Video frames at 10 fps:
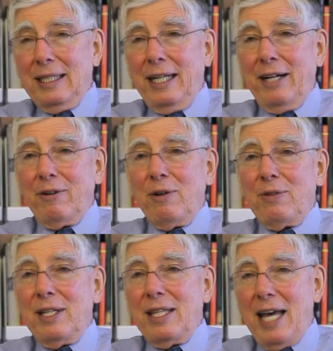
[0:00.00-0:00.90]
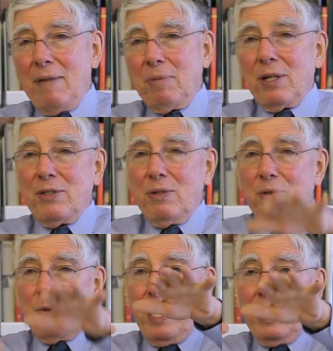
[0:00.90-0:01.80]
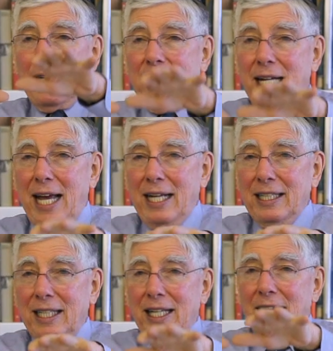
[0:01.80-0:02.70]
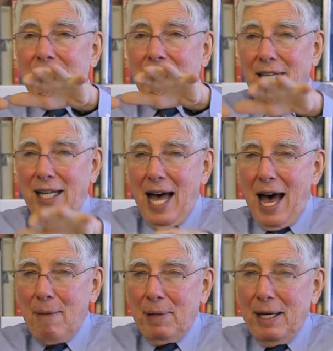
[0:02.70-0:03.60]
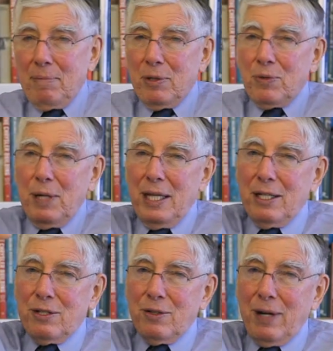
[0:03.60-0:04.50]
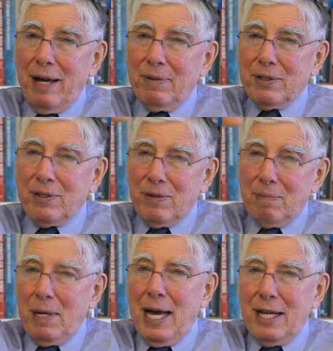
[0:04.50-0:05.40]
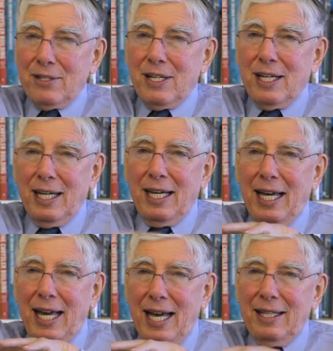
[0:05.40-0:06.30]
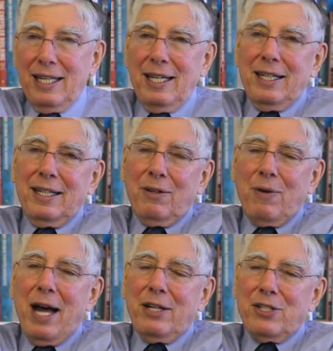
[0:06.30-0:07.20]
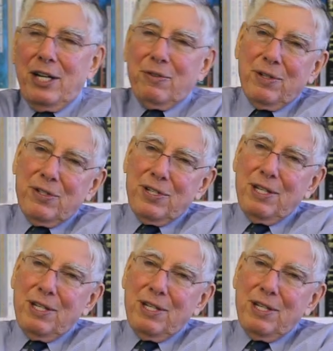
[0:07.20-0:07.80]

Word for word: Eero did that because he was trying to connect the lobby between the two levels of the plaza and the garage entrance.